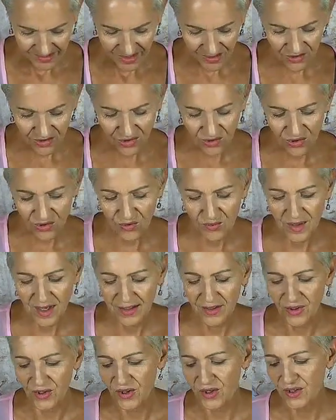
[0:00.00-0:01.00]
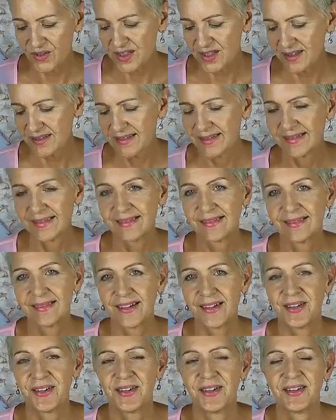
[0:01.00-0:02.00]
Oh my God,
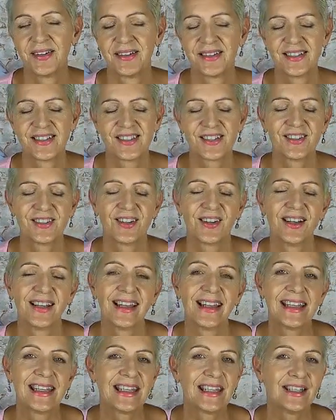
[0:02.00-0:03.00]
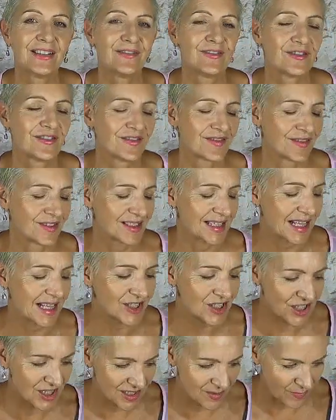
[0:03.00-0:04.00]
oh, do not leave
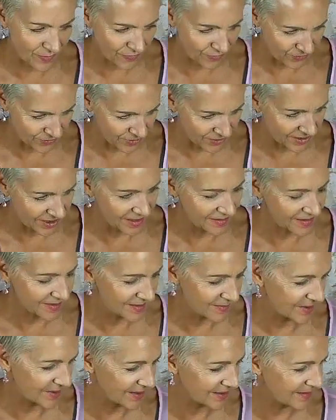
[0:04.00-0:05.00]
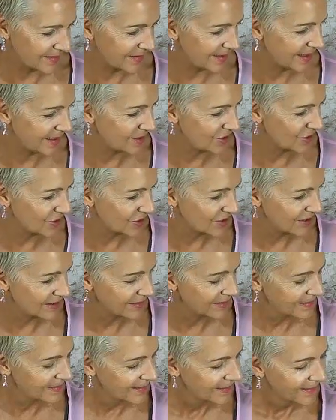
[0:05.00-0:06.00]
Badgies before you hear this message.
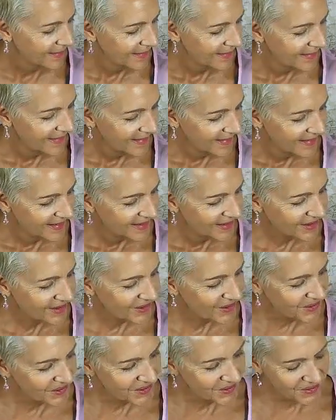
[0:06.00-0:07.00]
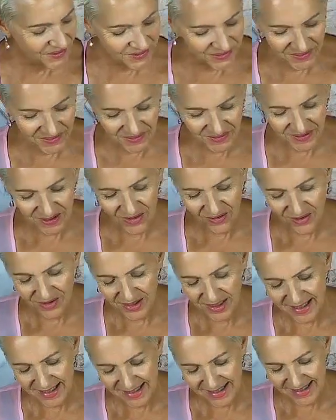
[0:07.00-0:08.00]
Oh, you're
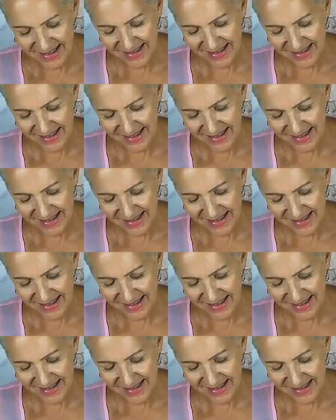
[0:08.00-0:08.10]
on a